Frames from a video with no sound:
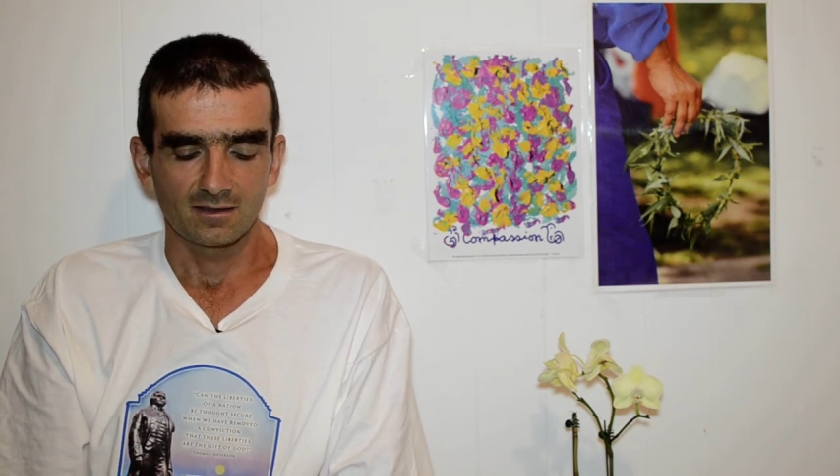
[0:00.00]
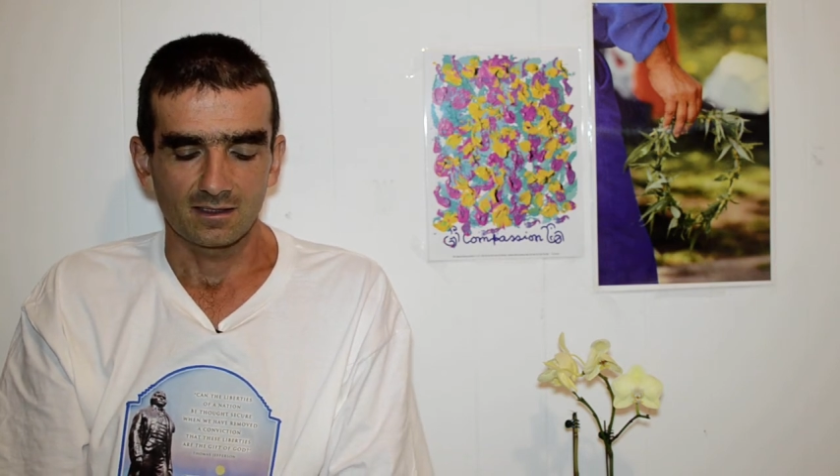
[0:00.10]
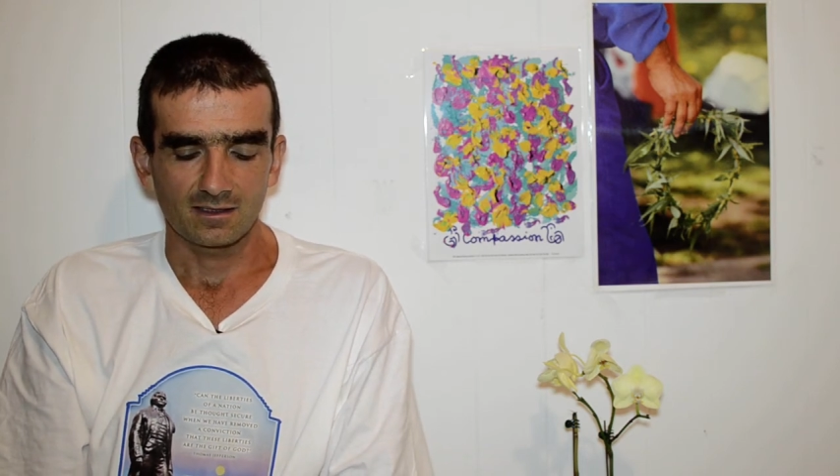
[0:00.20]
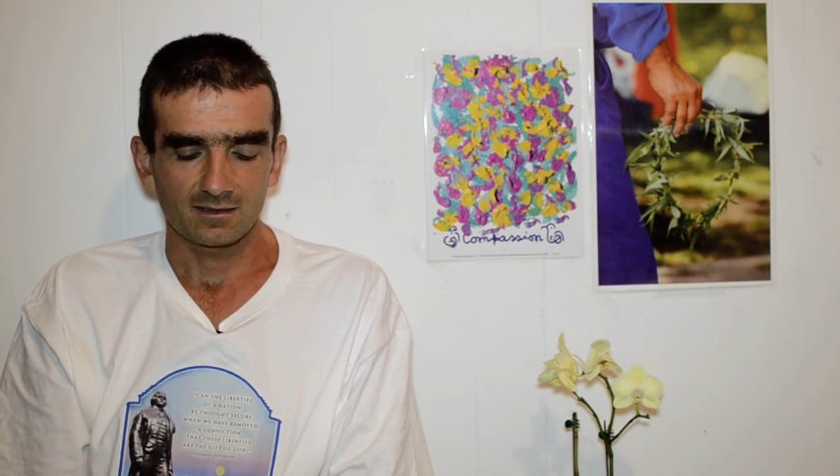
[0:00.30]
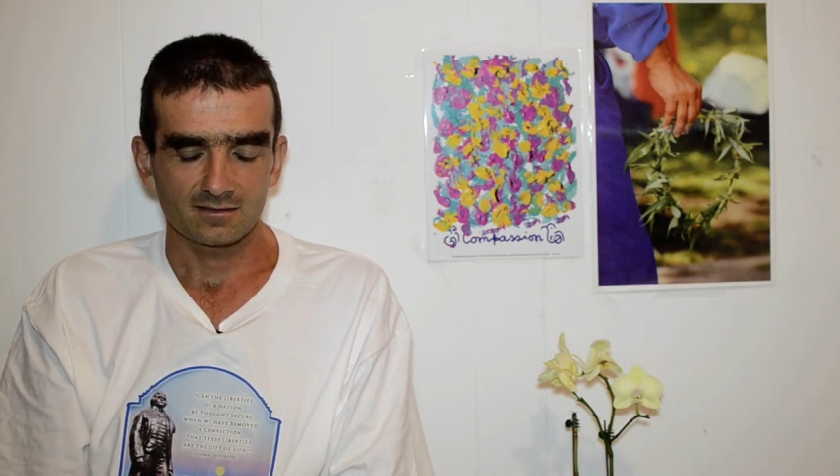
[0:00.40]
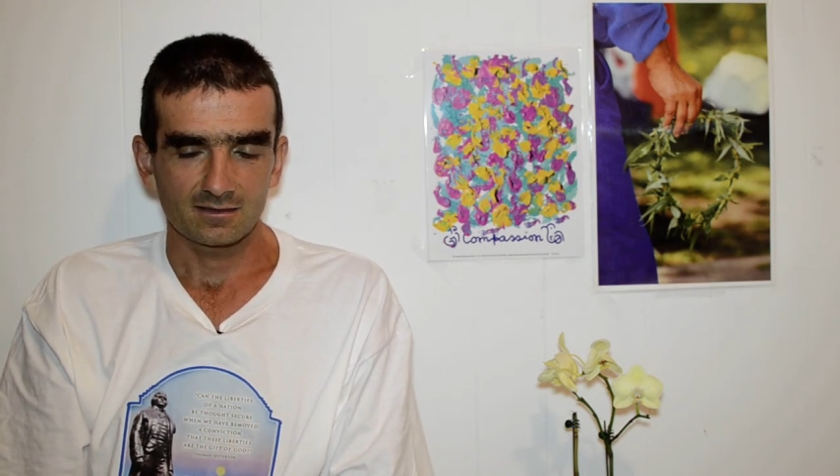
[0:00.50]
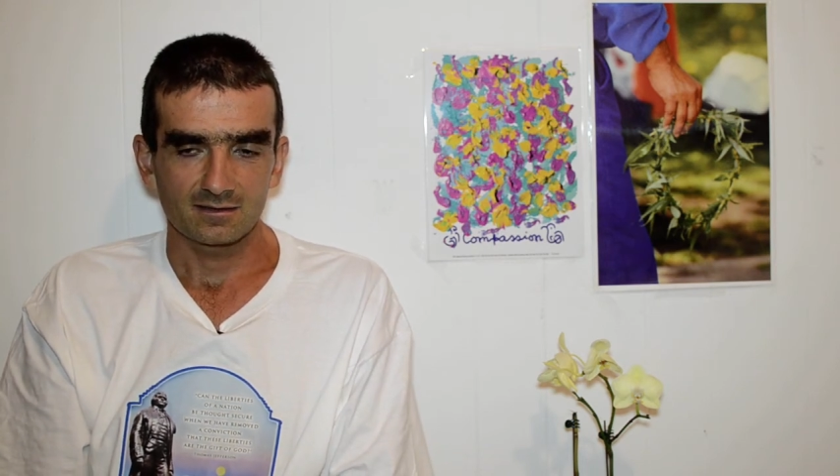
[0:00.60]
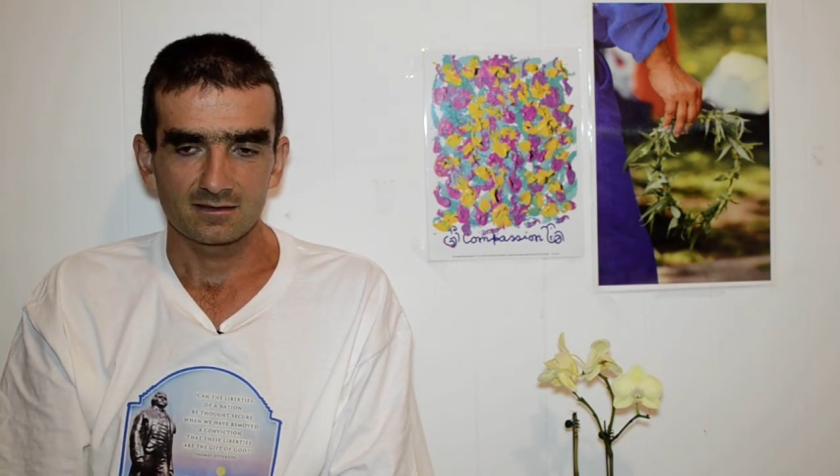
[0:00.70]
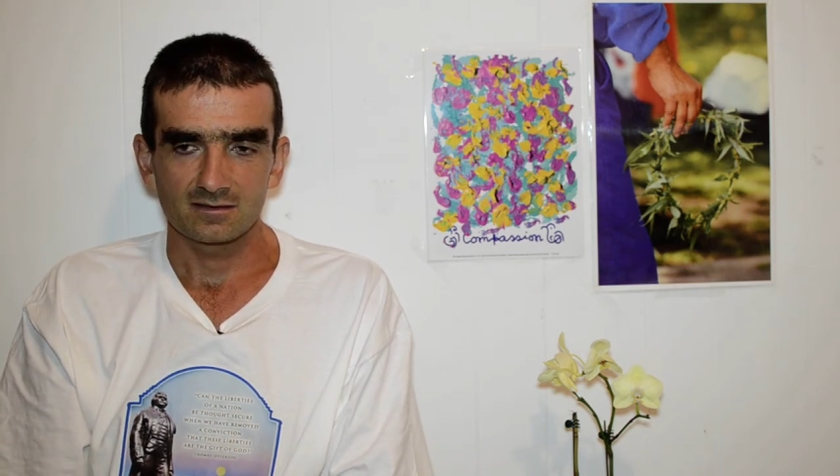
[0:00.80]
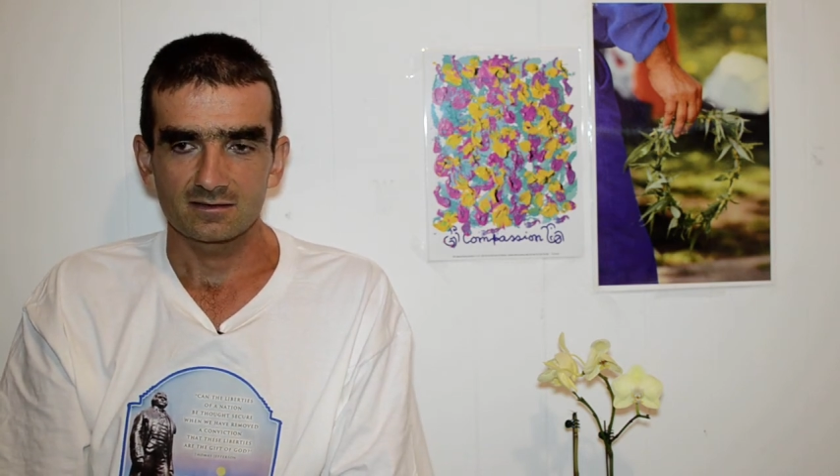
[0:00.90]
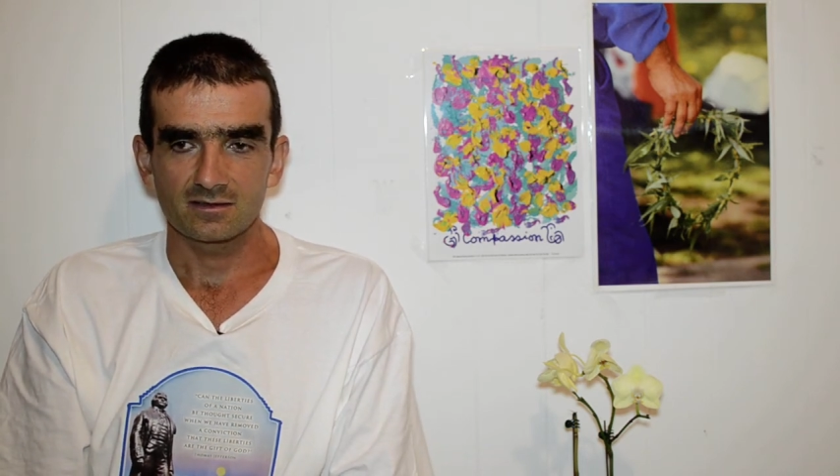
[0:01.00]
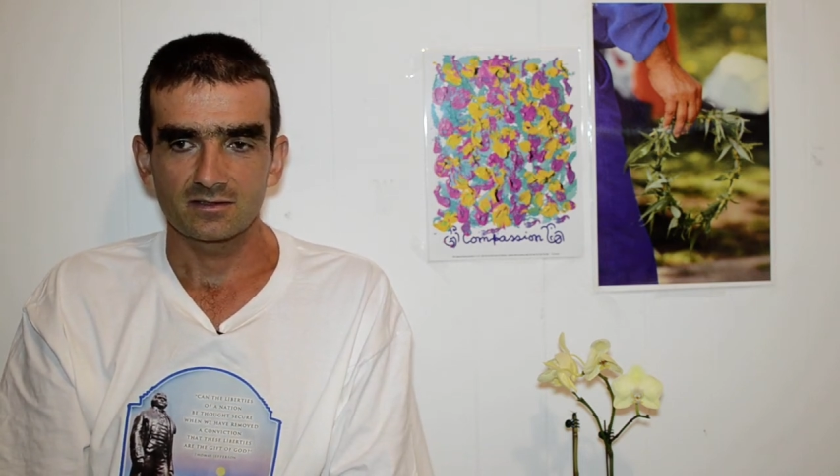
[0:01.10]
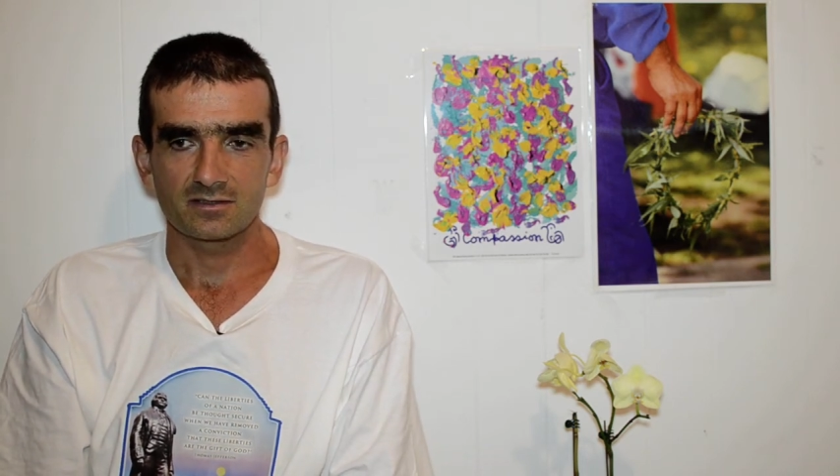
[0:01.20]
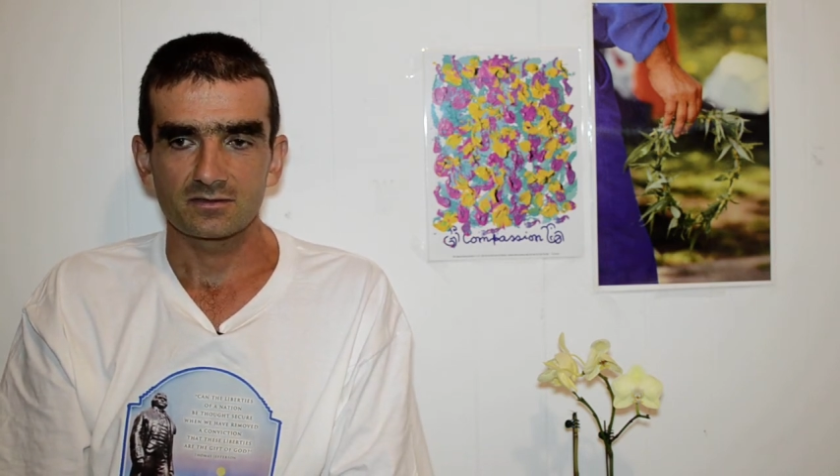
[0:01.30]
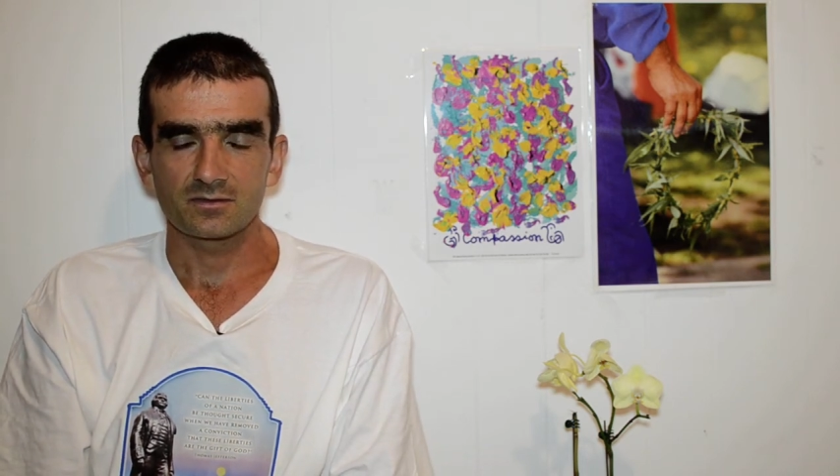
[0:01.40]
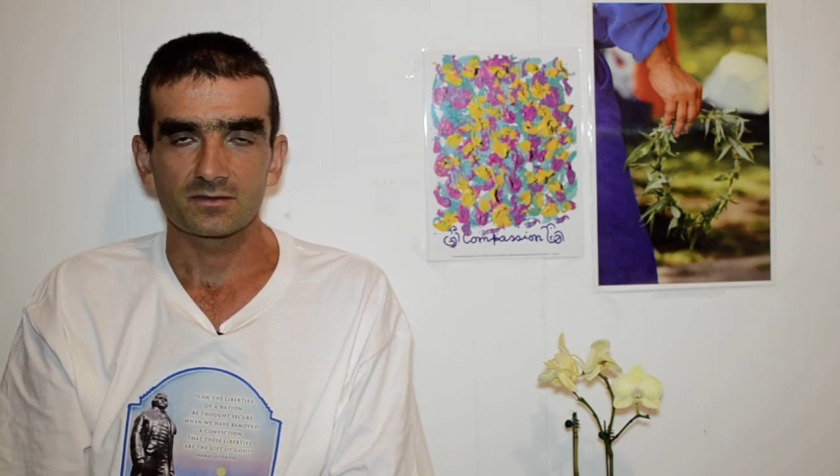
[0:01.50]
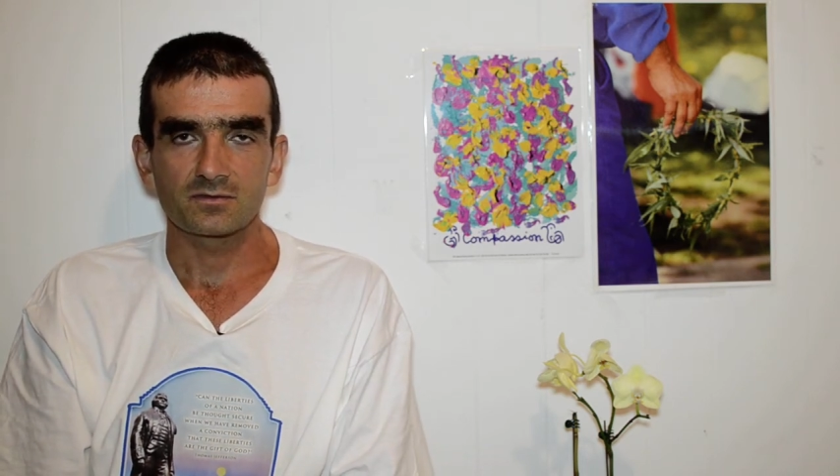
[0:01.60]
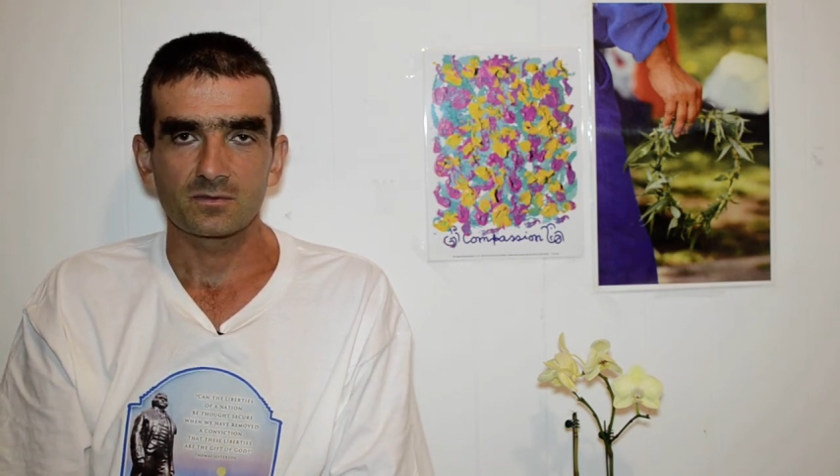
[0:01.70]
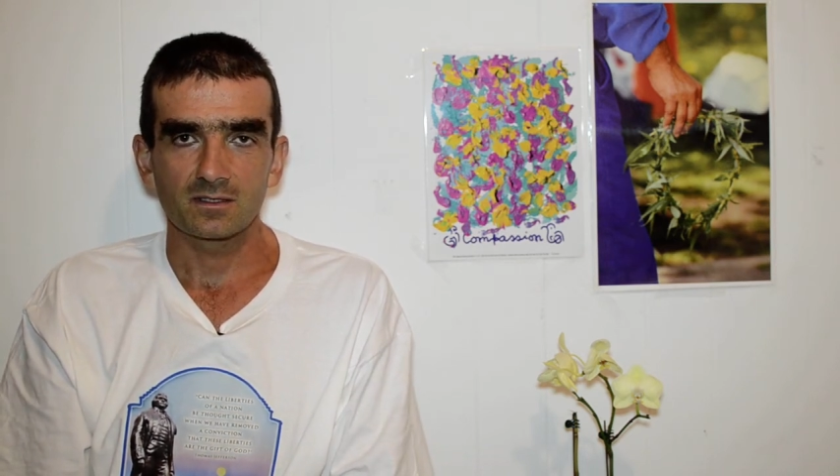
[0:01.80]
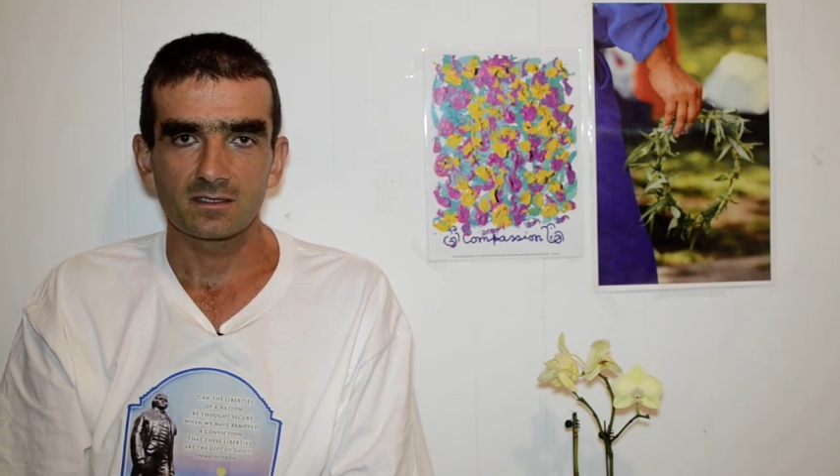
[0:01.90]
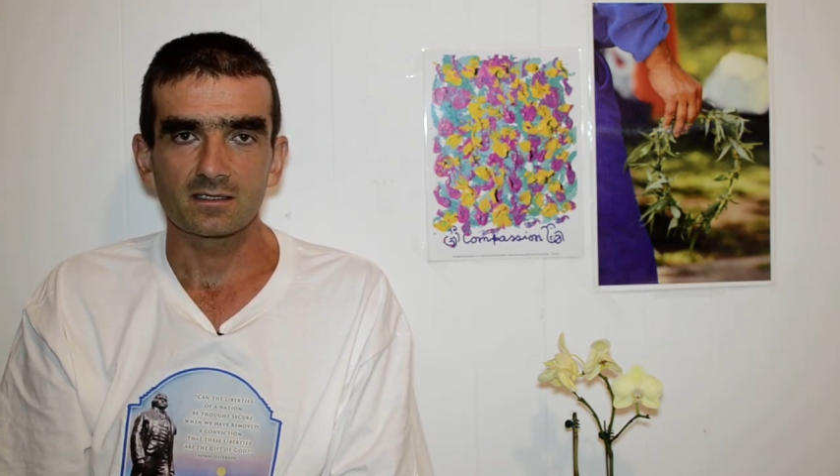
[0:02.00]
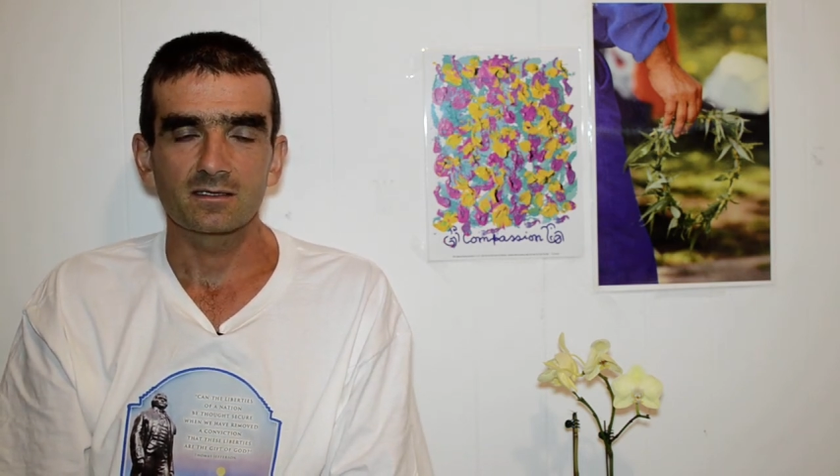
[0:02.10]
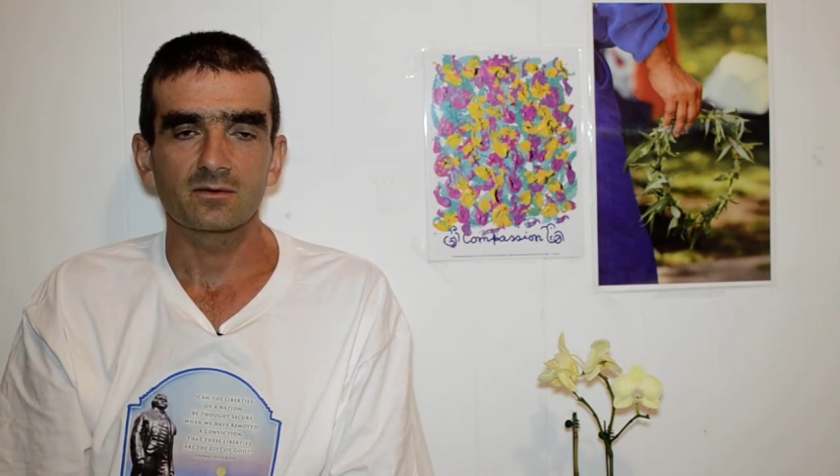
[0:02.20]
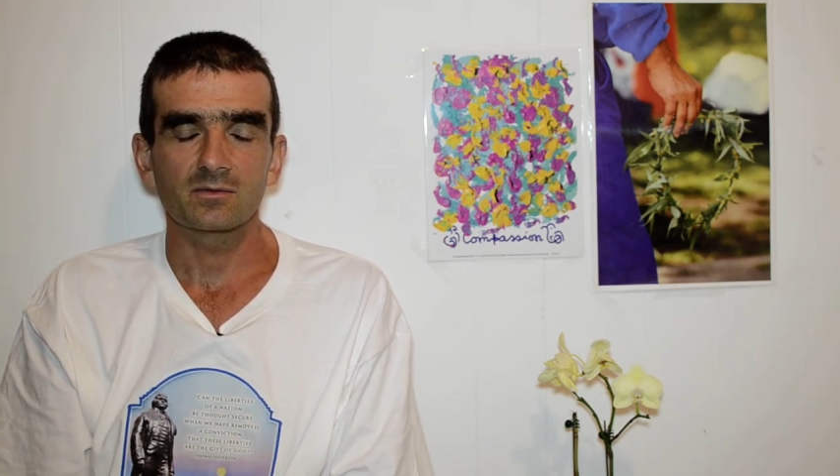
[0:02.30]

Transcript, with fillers: I can say that this year's was really